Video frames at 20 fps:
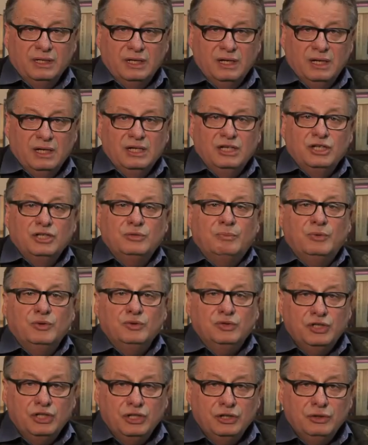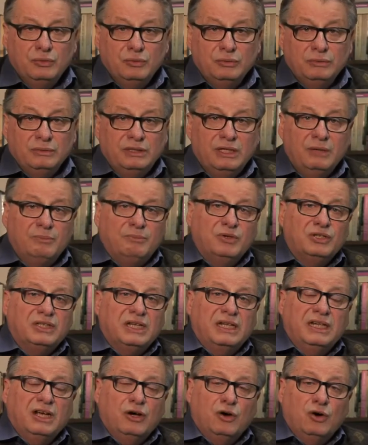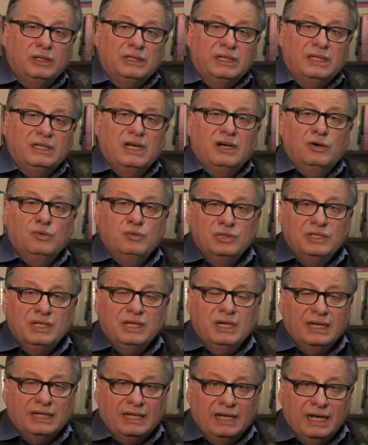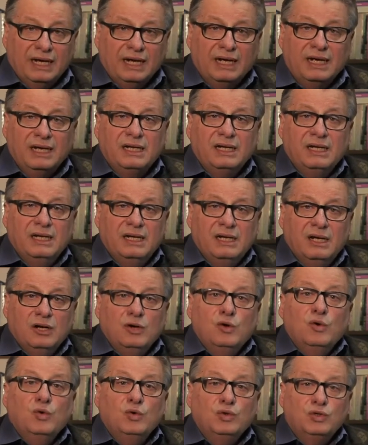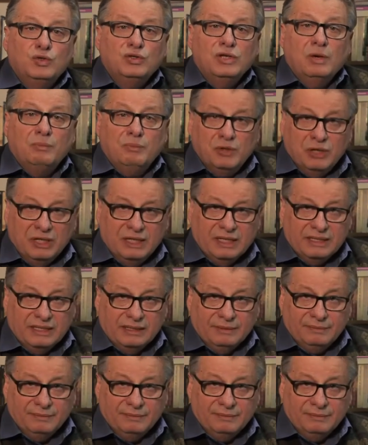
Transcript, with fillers: exploded after Russia's defeat in the Russian Japanese War.